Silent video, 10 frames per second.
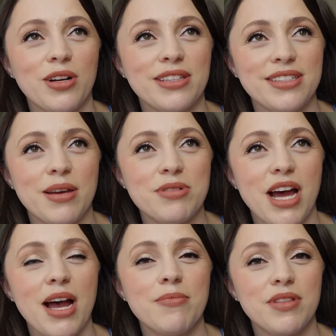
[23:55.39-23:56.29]
at the same
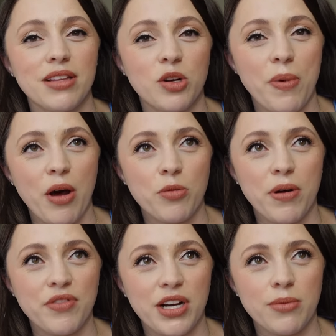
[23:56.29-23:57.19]
time, the little powder
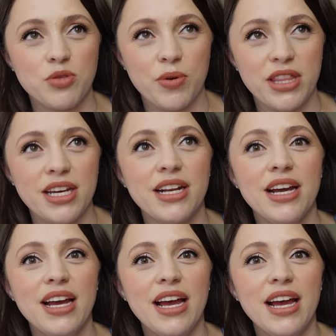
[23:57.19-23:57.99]
puff that comes with it